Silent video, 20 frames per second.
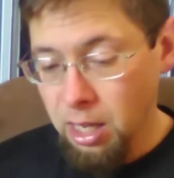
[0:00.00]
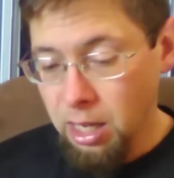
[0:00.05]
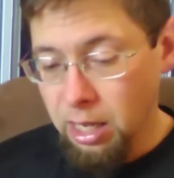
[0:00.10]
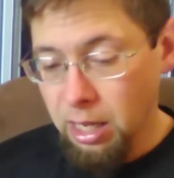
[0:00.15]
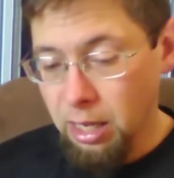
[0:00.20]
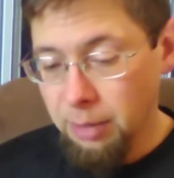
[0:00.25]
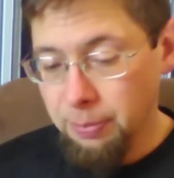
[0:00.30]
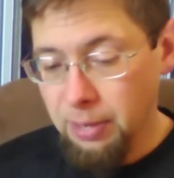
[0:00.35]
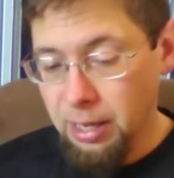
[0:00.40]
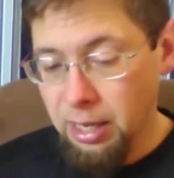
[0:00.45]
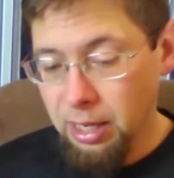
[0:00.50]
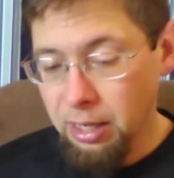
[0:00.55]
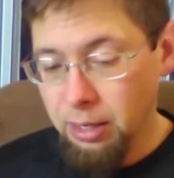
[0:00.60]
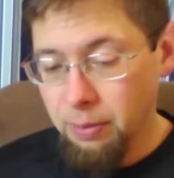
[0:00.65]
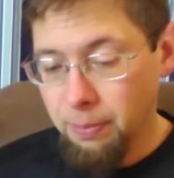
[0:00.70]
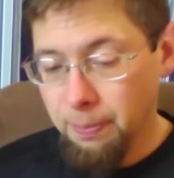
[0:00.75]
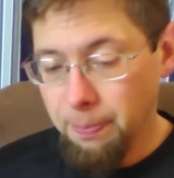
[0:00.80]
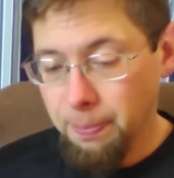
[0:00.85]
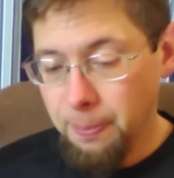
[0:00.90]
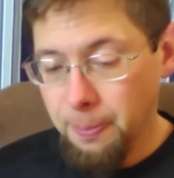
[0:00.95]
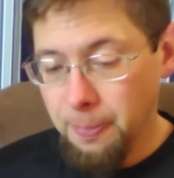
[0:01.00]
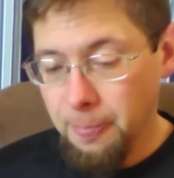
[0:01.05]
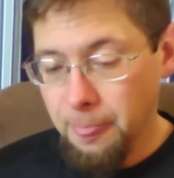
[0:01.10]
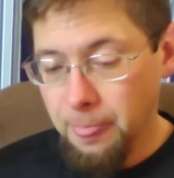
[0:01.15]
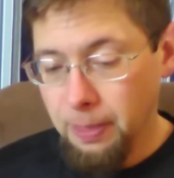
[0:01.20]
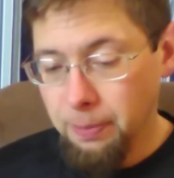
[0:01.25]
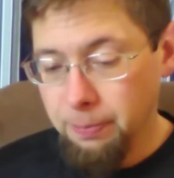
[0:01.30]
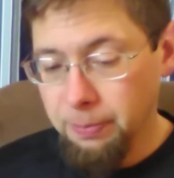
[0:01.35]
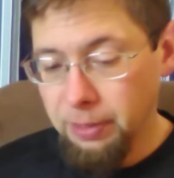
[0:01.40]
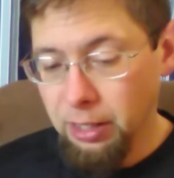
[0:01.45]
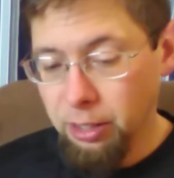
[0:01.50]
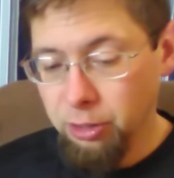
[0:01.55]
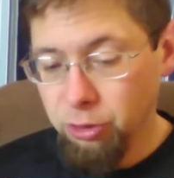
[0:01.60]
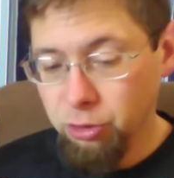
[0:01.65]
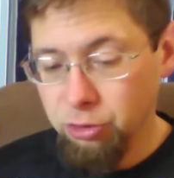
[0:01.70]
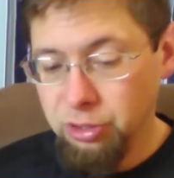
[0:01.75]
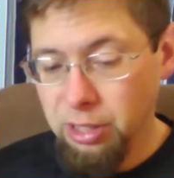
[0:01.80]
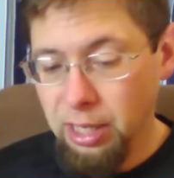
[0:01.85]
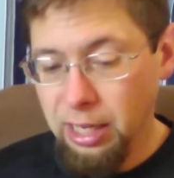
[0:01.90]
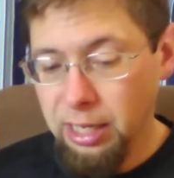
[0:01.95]
He made me
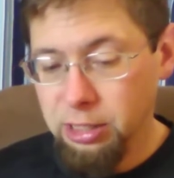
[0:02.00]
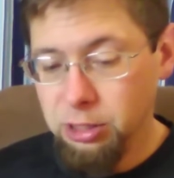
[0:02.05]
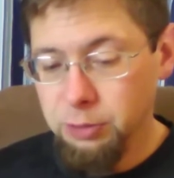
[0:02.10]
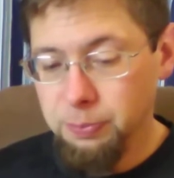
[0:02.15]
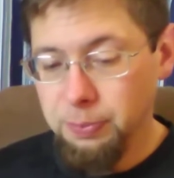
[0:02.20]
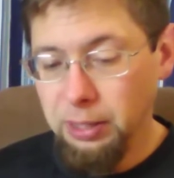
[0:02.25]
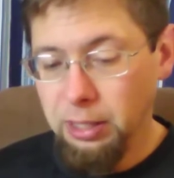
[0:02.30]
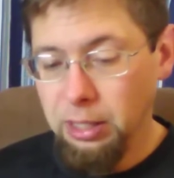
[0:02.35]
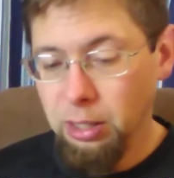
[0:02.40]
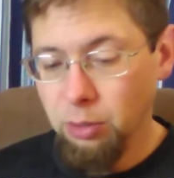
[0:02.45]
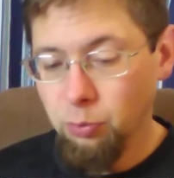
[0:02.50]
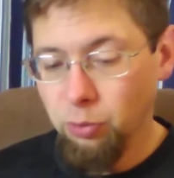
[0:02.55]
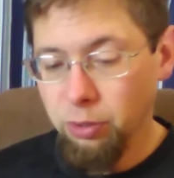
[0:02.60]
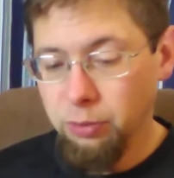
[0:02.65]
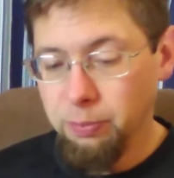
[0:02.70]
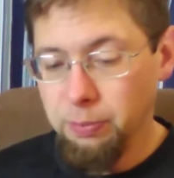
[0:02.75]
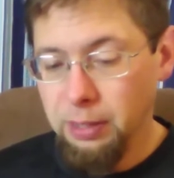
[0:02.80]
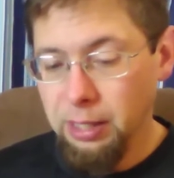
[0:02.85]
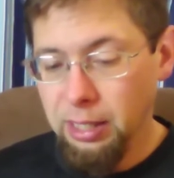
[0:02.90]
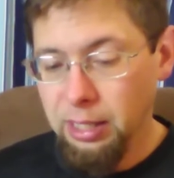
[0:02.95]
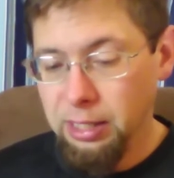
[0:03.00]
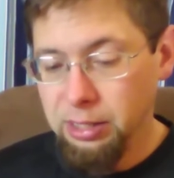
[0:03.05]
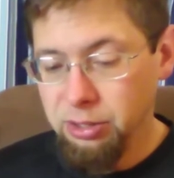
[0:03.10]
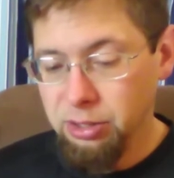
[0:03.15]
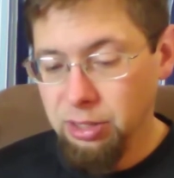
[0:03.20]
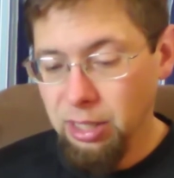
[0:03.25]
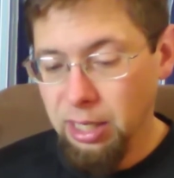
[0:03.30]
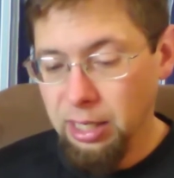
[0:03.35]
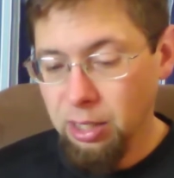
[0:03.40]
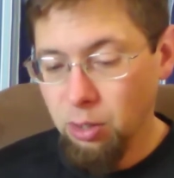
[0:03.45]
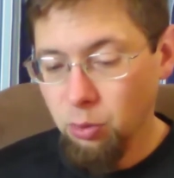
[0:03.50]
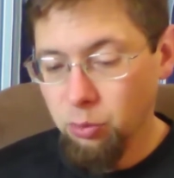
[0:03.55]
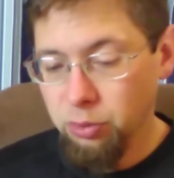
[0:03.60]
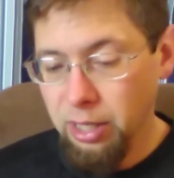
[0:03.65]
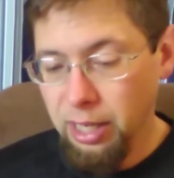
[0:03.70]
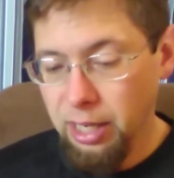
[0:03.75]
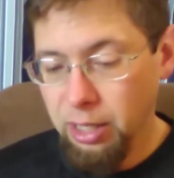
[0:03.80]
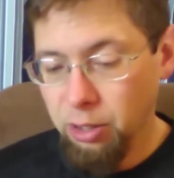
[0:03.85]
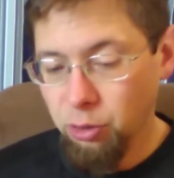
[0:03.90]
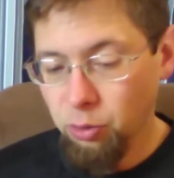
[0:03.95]
understand, speaking with me and saying, O
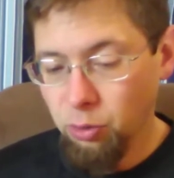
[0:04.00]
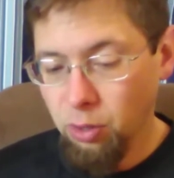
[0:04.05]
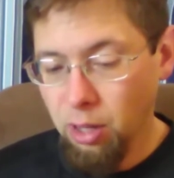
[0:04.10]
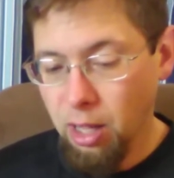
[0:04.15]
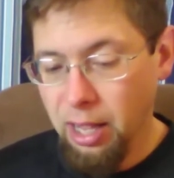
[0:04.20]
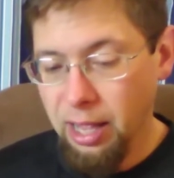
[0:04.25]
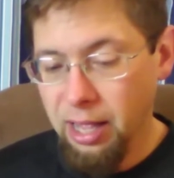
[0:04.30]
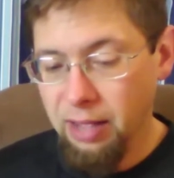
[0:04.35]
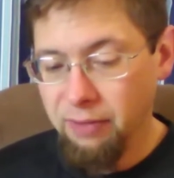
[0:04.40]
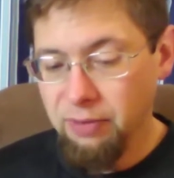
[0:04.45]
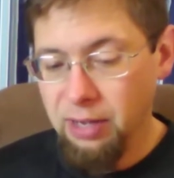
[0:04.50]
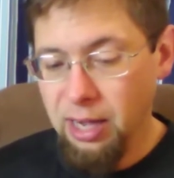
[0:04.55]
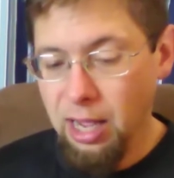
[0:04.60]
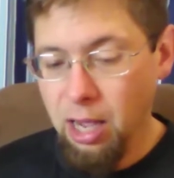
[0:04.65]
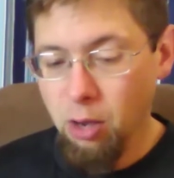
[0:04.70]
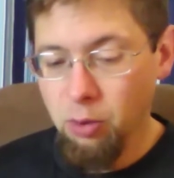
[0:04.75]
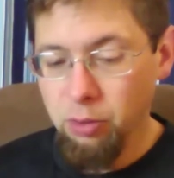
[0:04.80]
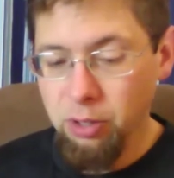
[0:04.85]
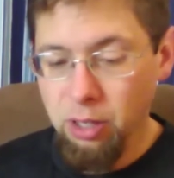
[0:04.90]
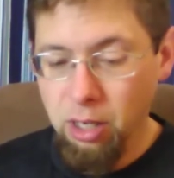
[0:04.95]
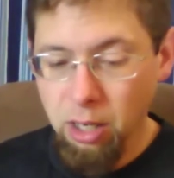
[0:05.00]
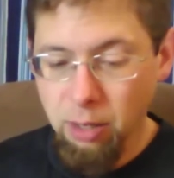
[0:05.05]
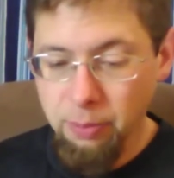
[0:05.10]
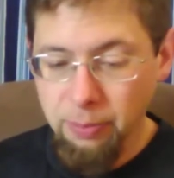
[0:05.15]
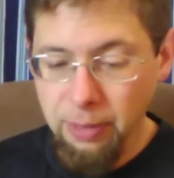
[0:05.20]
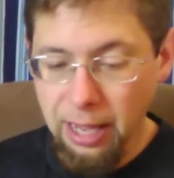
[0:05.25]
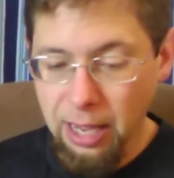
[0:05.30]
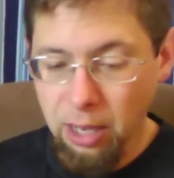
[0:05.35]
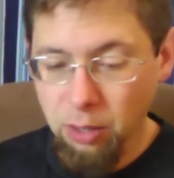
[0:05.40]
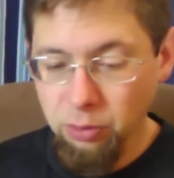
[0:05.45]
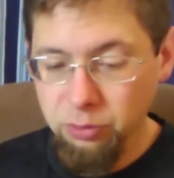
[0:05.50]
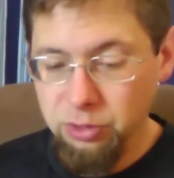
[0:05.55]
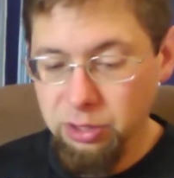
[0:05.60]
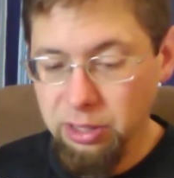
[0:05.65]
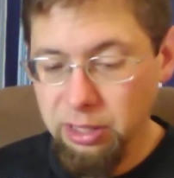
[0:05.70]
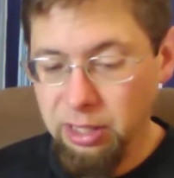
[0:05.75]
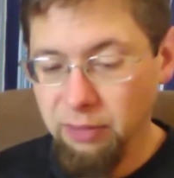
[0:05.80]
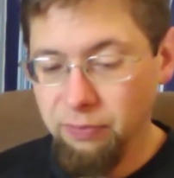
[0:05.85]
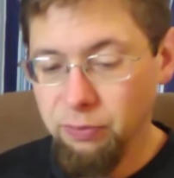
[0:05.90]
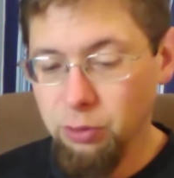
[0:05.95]
Daniel, I have now come out to
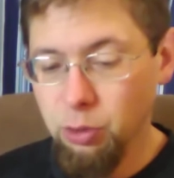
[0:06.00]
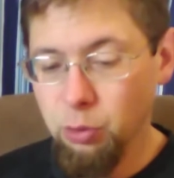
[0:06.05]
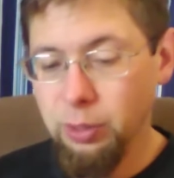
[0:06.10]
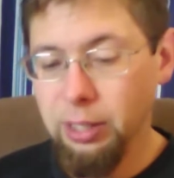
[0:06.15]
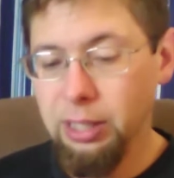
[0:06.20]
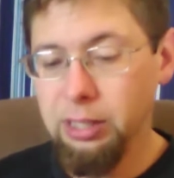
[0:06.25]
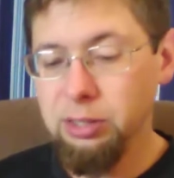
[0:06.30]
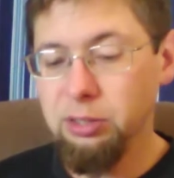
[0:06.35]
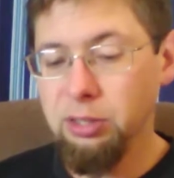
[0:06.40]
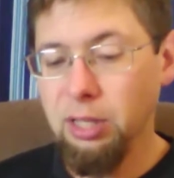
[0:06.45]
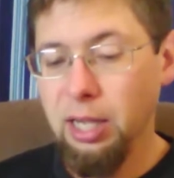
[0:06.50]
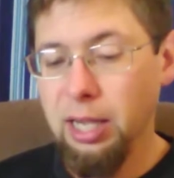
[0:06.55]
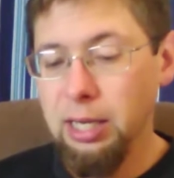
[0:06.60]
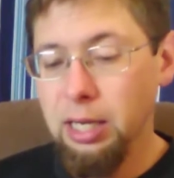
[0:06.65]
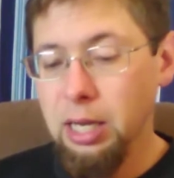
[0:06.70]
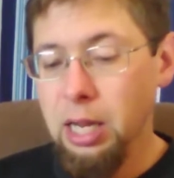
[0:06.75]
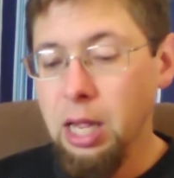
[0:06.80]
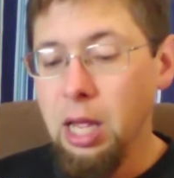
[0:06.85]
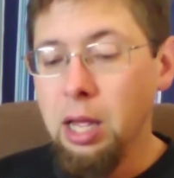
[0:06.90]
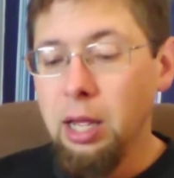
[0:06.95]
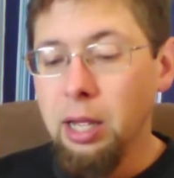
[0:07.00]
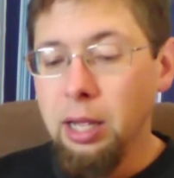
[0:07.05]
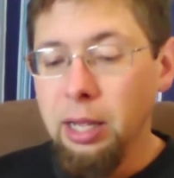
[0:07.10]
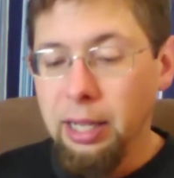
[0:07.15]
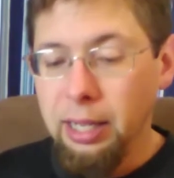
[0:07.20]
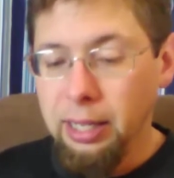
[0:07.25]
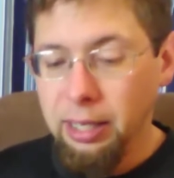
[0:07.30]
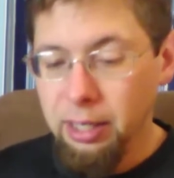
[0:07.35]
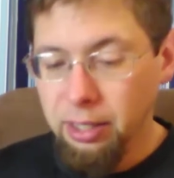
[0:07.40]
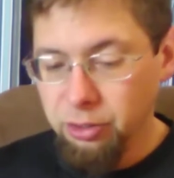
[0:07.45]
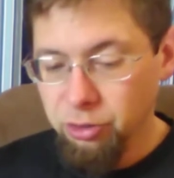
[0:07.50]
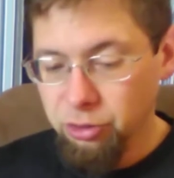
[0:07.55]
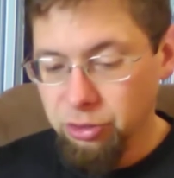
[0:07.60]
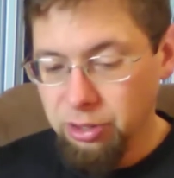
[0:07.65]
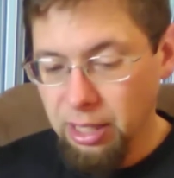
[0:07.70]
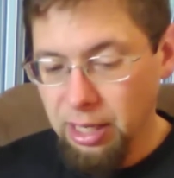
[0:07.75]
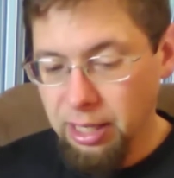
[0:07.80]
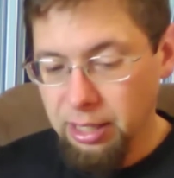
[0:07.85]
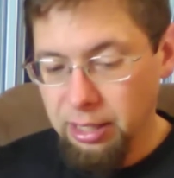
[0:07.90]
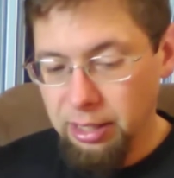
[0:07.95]
give you insight and
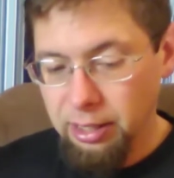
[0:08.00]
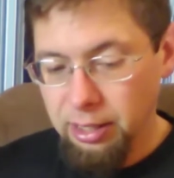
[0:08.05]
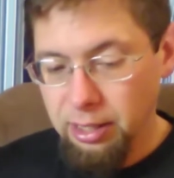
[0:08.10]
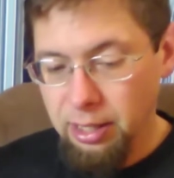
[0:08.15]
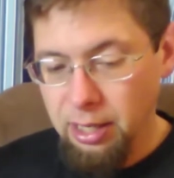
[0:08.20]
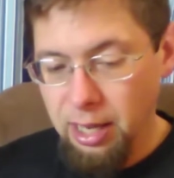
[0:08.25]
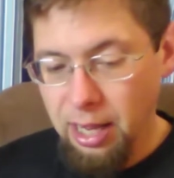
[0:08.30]
understanding.